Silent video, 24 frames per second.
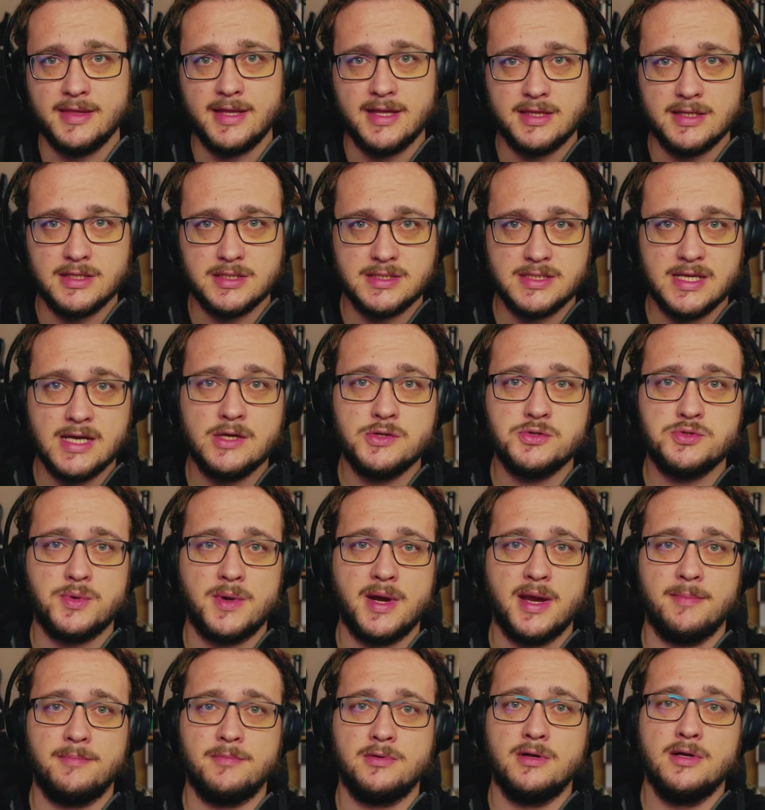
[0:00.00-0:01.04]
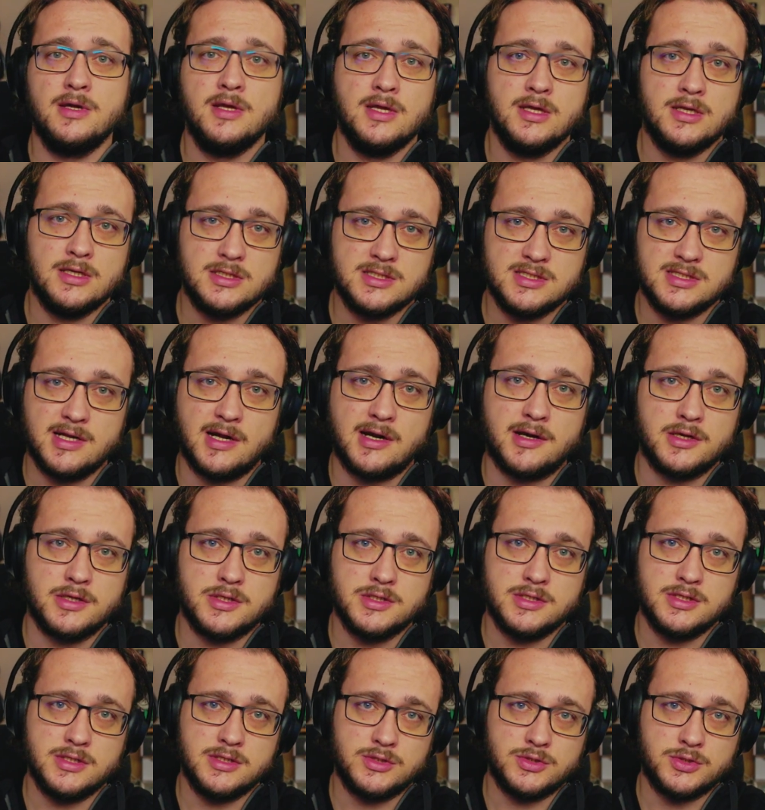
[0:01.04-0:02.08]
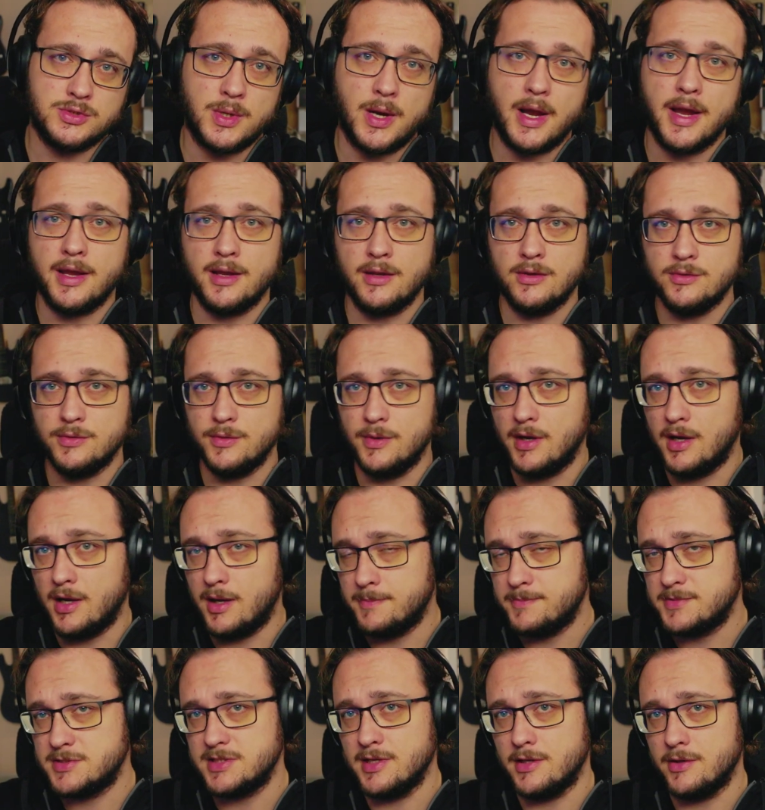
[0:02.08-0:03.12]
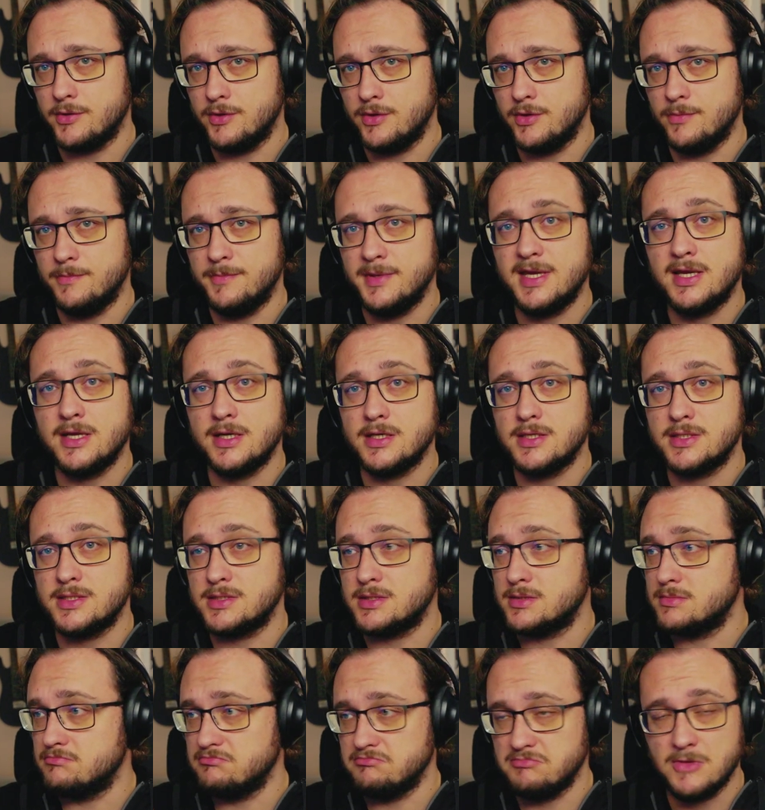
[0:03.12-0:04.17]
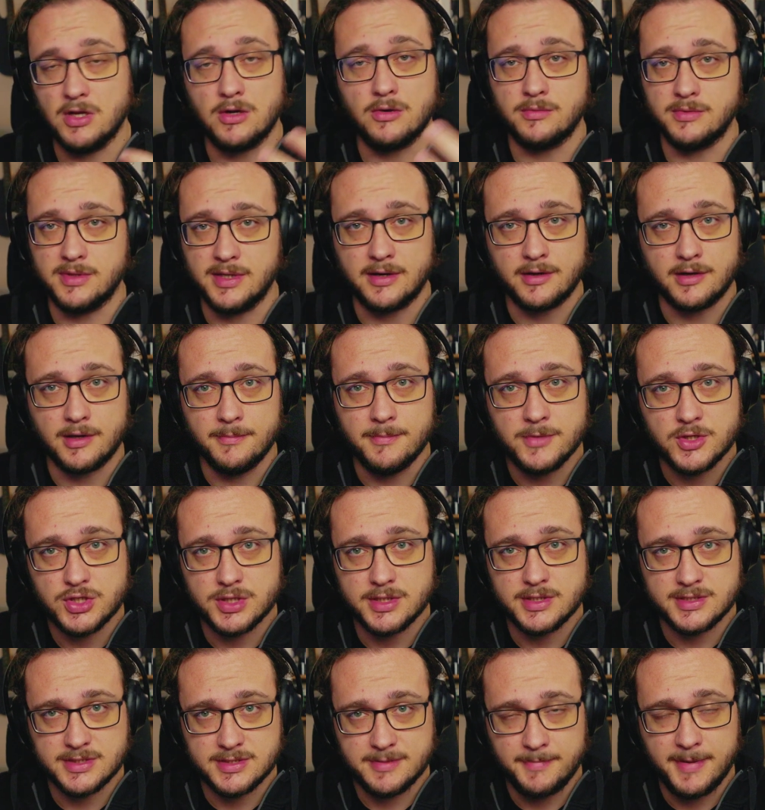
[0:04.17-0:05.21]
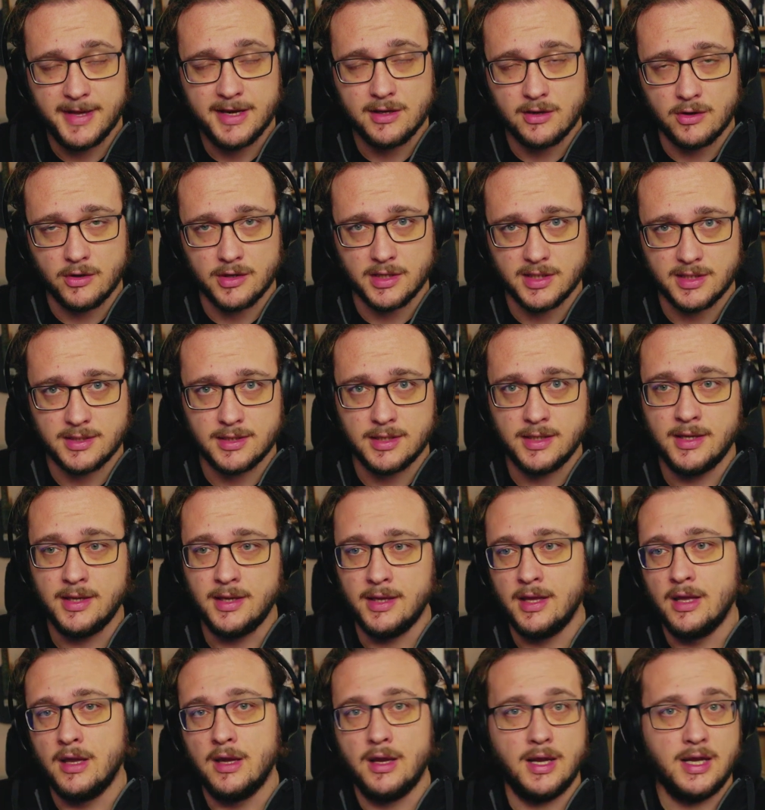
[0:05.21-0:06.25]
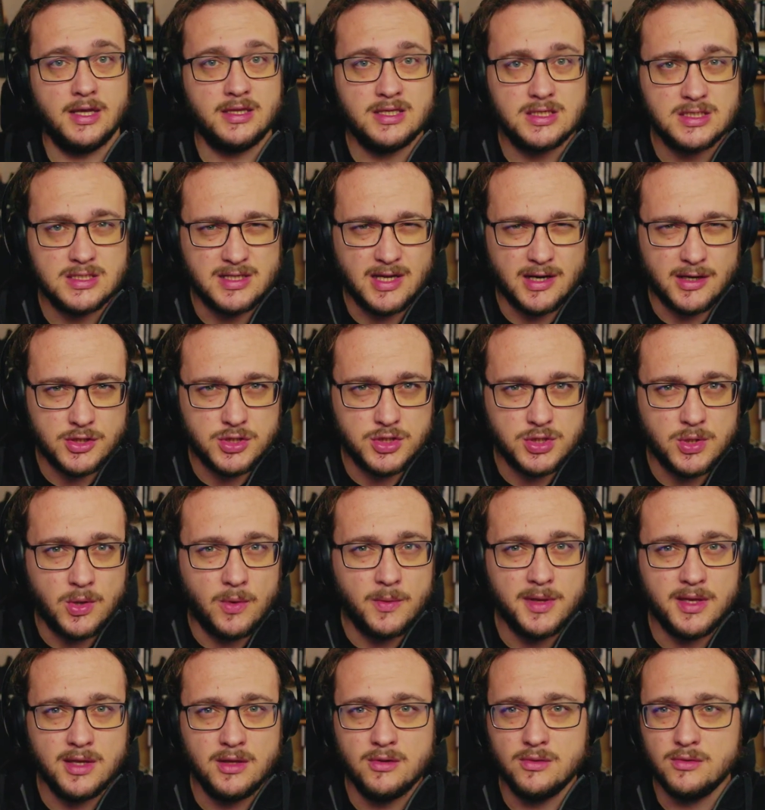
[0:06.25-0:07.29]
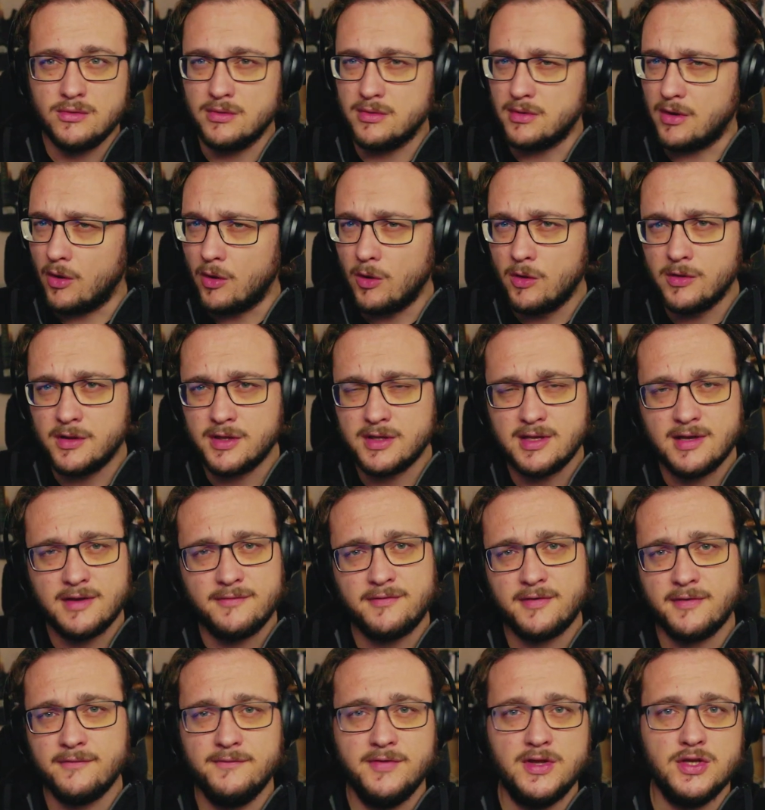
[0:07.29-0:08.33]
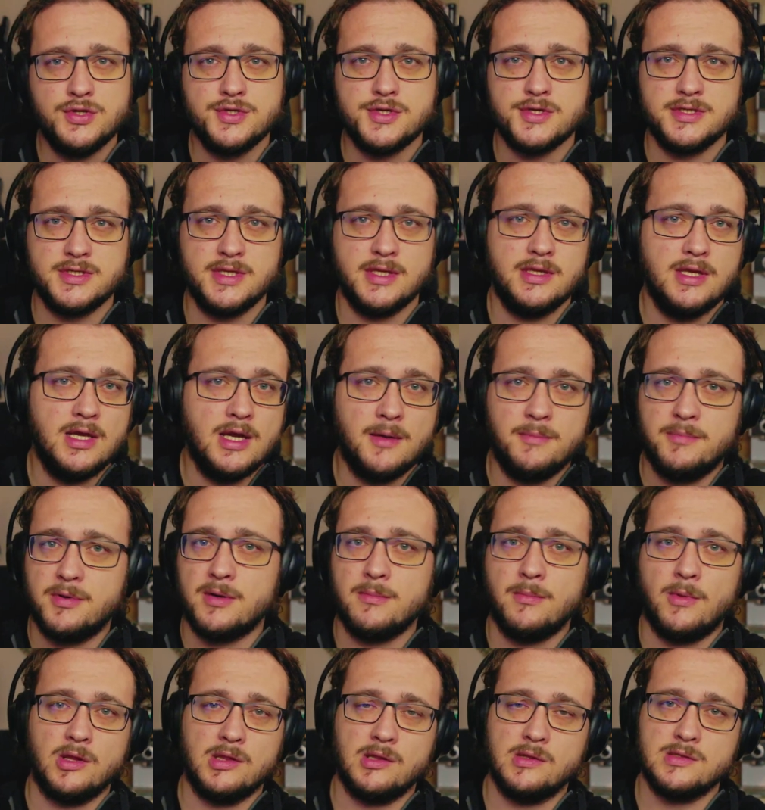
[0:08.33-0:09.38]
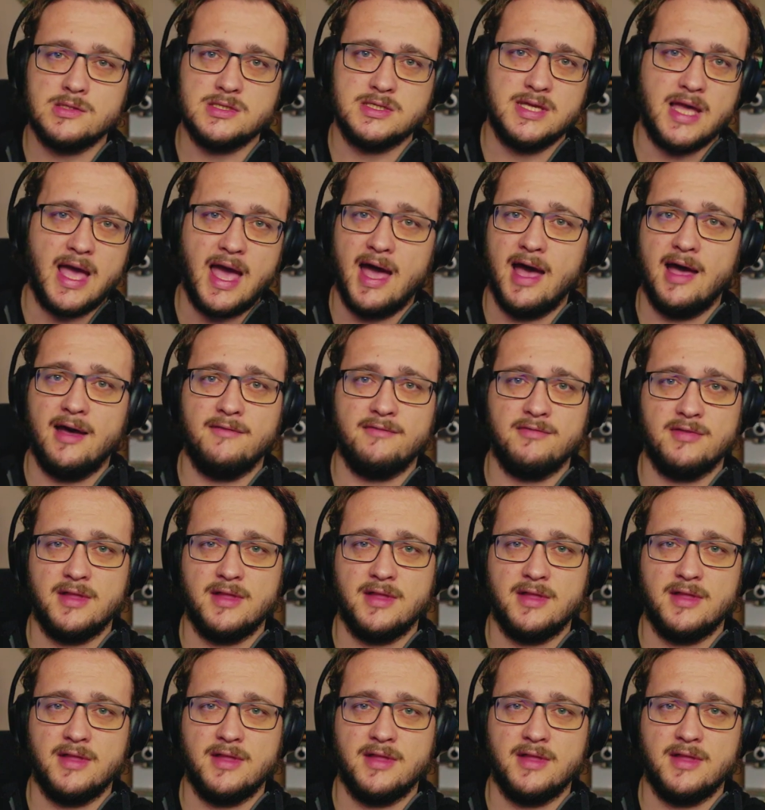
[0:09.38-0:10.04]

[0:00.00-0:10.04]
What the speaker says: then the sales rep starts trying to upsell you because their commission is depending on it. And they start showing you all the different features that the upper models have,